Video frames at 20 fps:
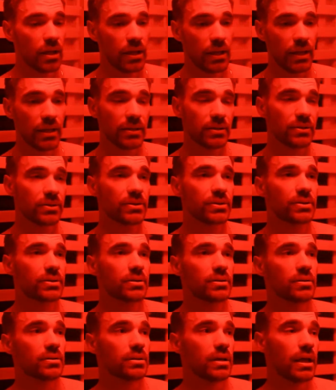is
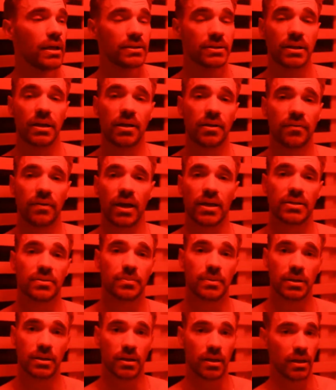an
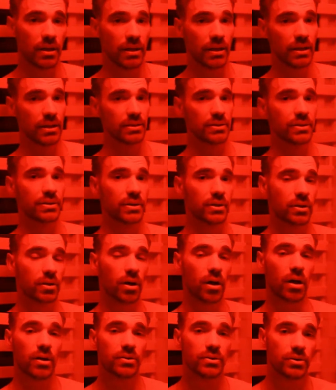investment. It is going to
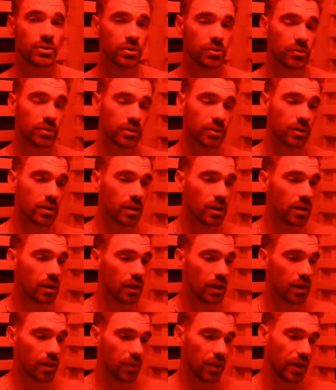cost you, and
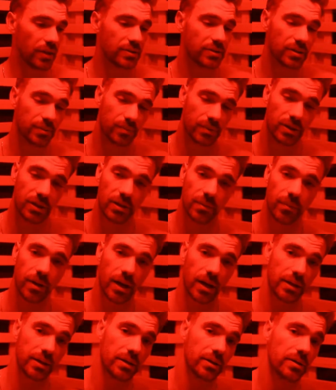that's something in
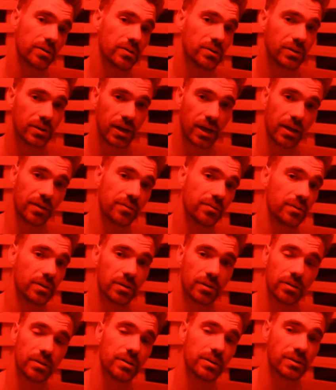my years that I've
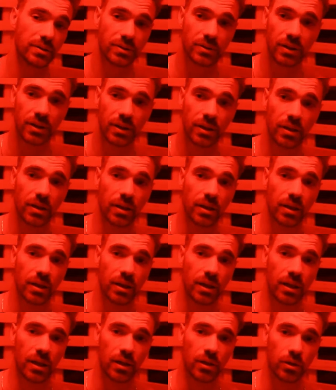learned is
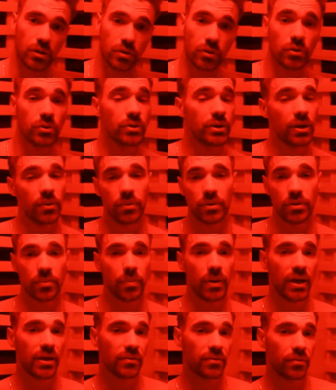you do get what you pay